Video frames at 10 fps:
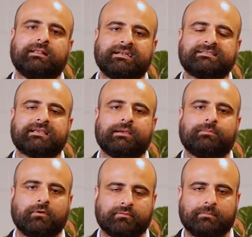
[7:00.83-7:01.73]
landscape
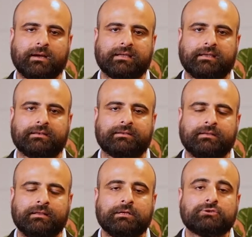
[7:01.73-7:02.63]
of the market.
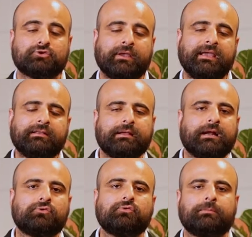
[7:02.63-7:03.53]
So here there
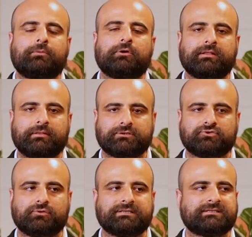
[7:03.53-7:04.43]
are two important things
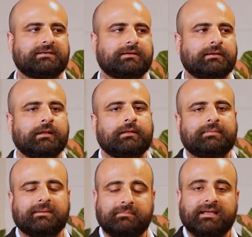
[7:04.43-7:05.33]
to consider:
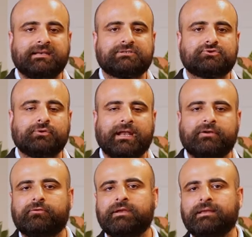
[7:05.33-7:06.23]
the barriers to
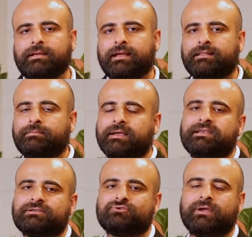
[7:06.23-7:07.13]
entry and the
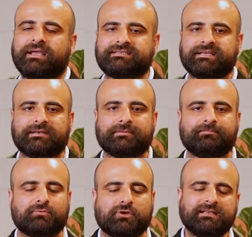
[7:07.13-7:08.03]
barriers to exit.
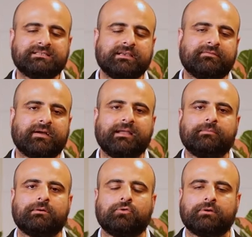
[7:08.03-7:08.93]
So let's say if I
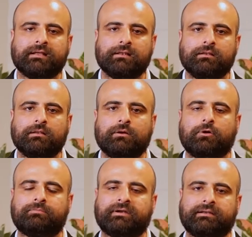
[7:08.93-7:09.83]
am a hotel
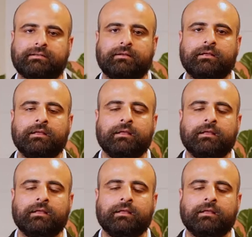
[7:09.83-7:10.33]
operator,